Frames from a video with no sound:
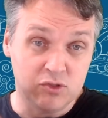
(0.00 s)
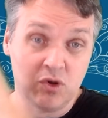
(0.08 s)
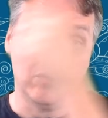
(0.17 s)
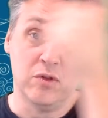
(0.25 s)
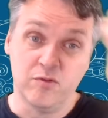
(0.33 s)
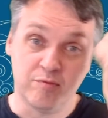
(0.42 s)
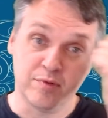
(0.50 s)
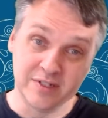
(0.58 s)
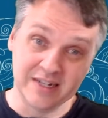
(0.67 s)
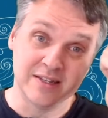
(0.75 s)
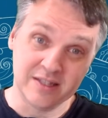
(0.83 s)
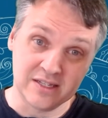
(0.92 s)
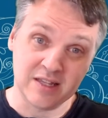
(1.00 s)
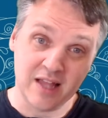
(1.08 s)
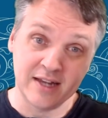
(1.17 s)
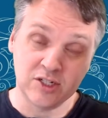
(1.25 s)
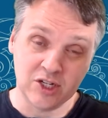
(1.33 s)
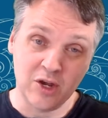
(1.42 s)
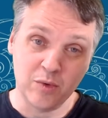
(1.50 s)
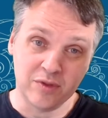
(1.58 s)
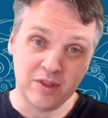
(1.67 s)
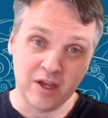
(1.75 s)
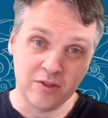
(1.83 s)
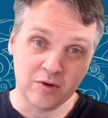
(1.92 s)
So I will have presented the slideshow with
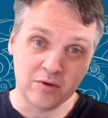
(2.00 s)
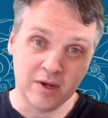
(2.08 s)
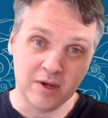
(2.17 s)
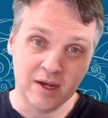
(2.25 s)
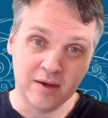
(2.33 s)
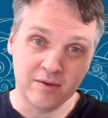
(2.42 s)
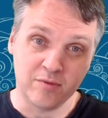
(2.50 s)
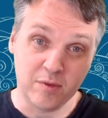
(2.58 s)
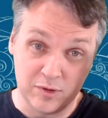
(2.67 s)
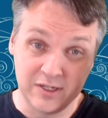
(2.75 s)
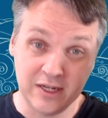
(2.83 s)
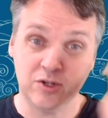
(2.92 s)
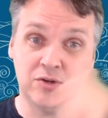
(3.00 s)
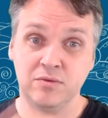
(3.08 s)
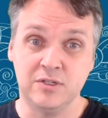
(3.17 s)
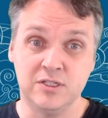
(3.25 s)
the other from the presenter.